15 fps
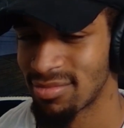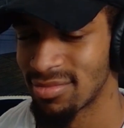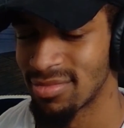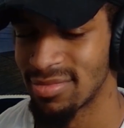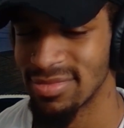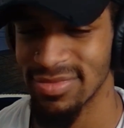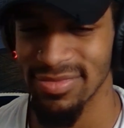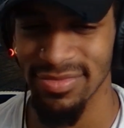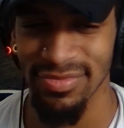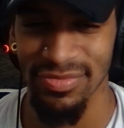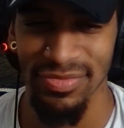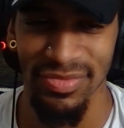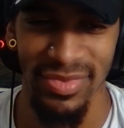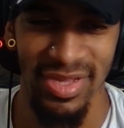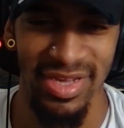Mm,
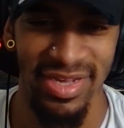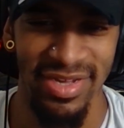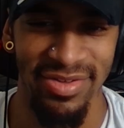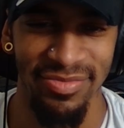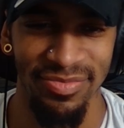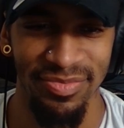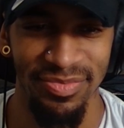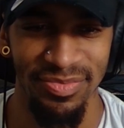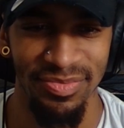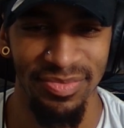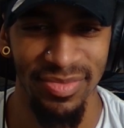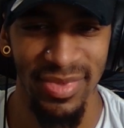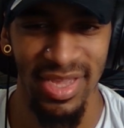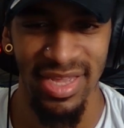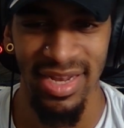nah.
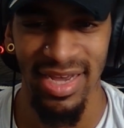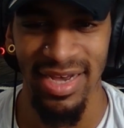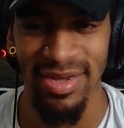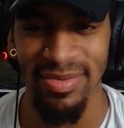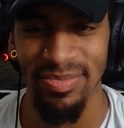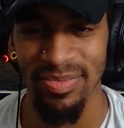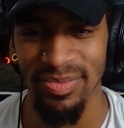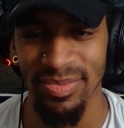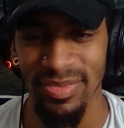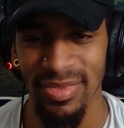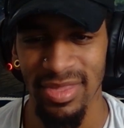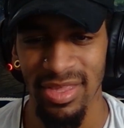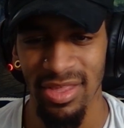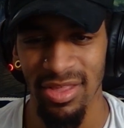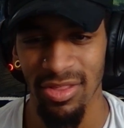nah.
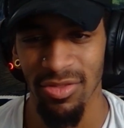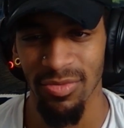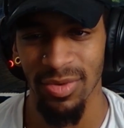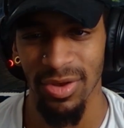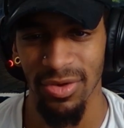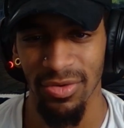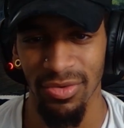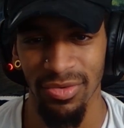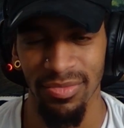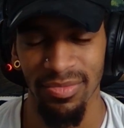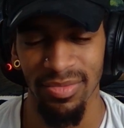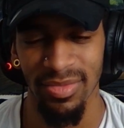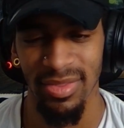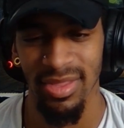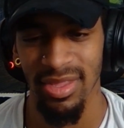It's pretty cool
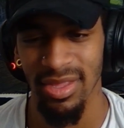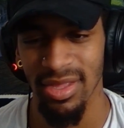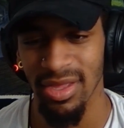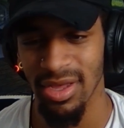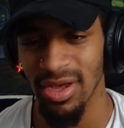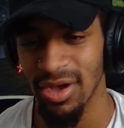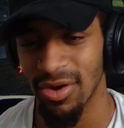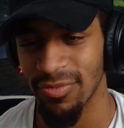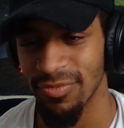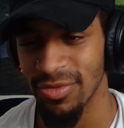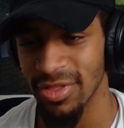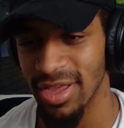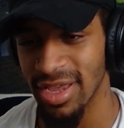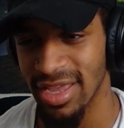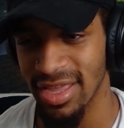hopefully
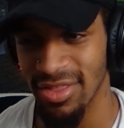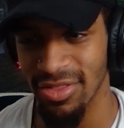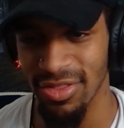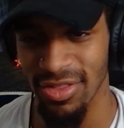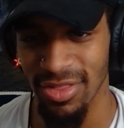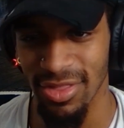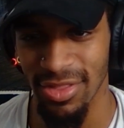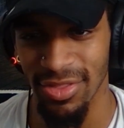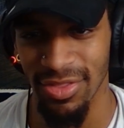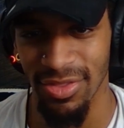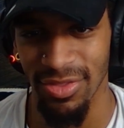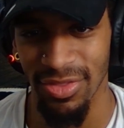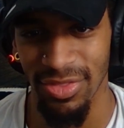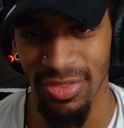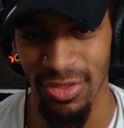like kids just
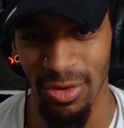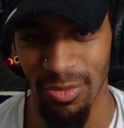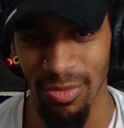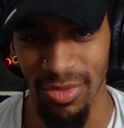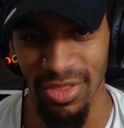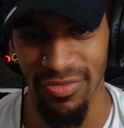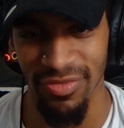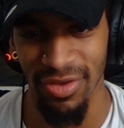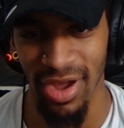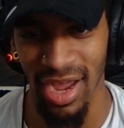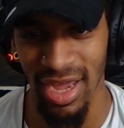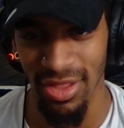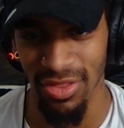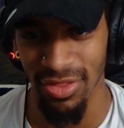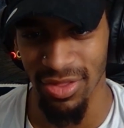don't believe they're
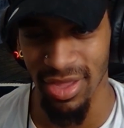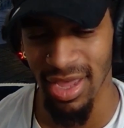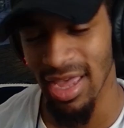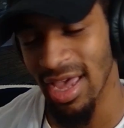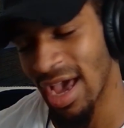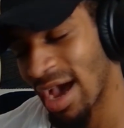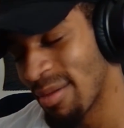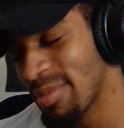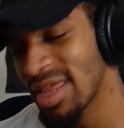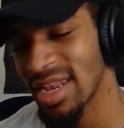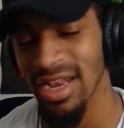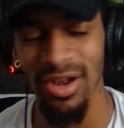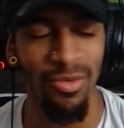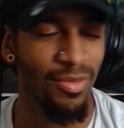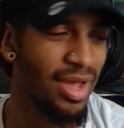actually I mean
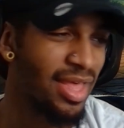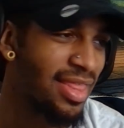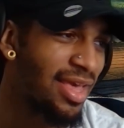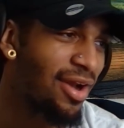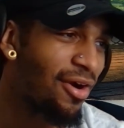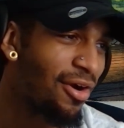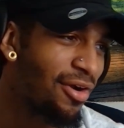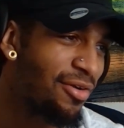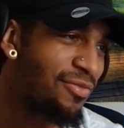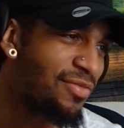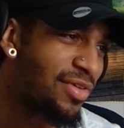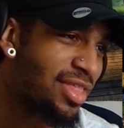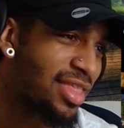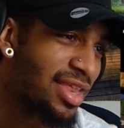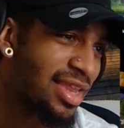in a way they are
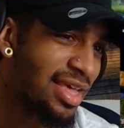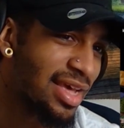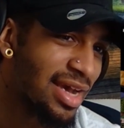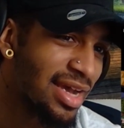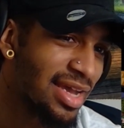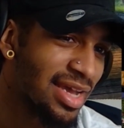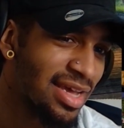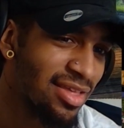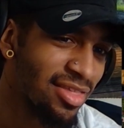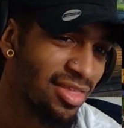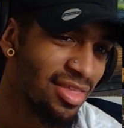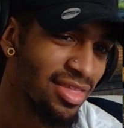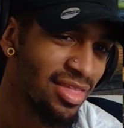visiting, I guess.